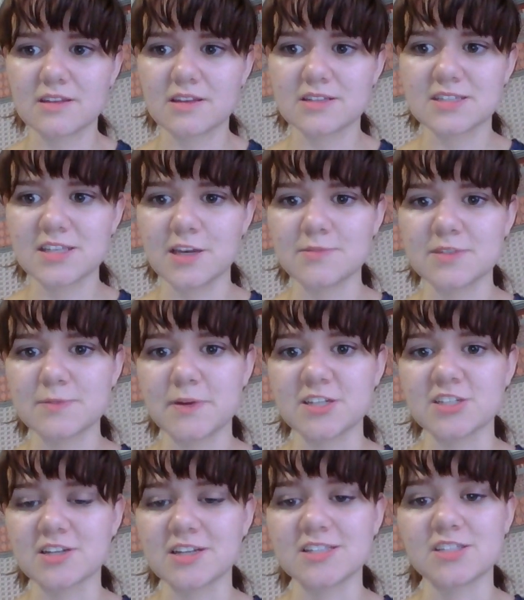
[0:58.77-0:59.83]
some
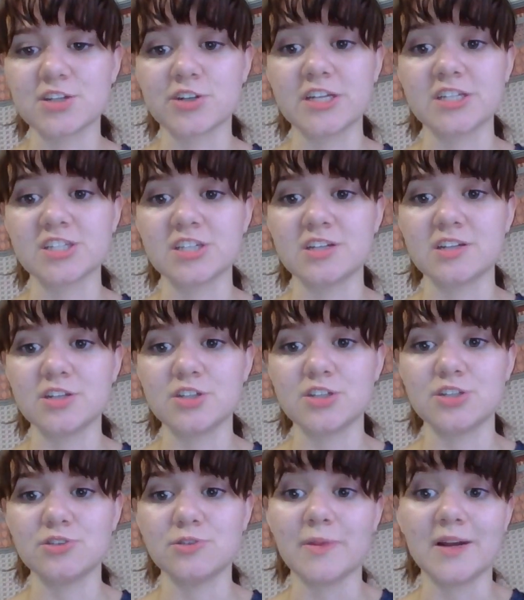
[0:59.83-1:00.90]
special consideration
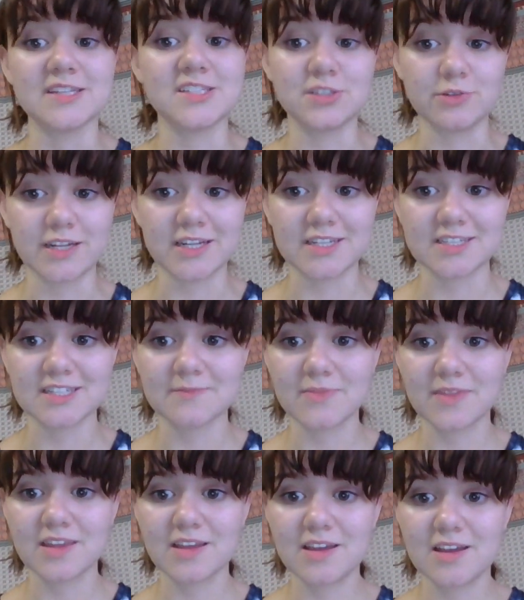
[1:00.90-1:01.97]
to my student.
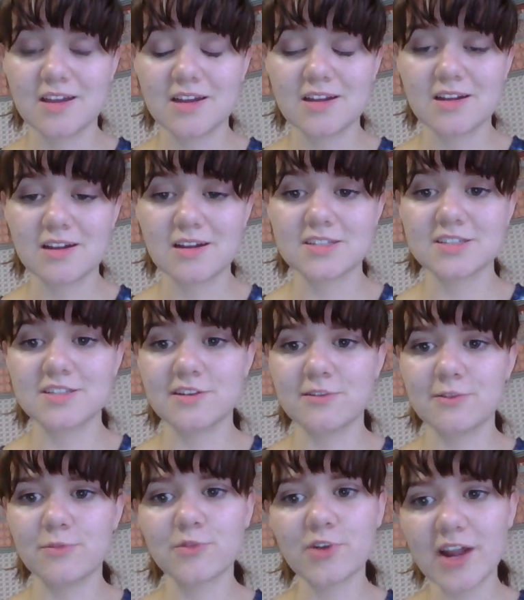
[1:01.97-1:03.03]

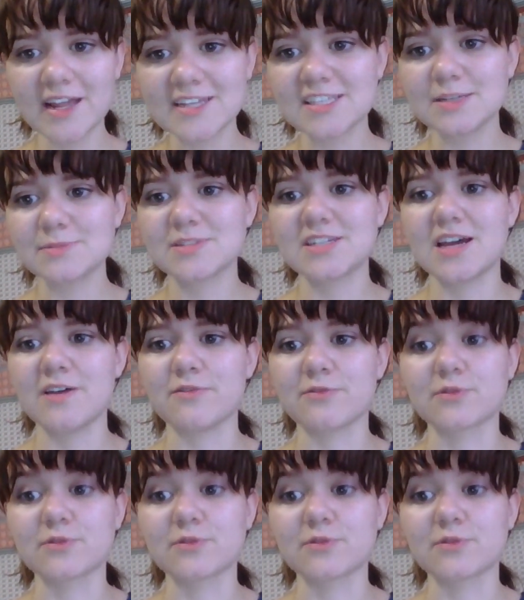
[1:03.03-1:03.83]
So Mariah seems to have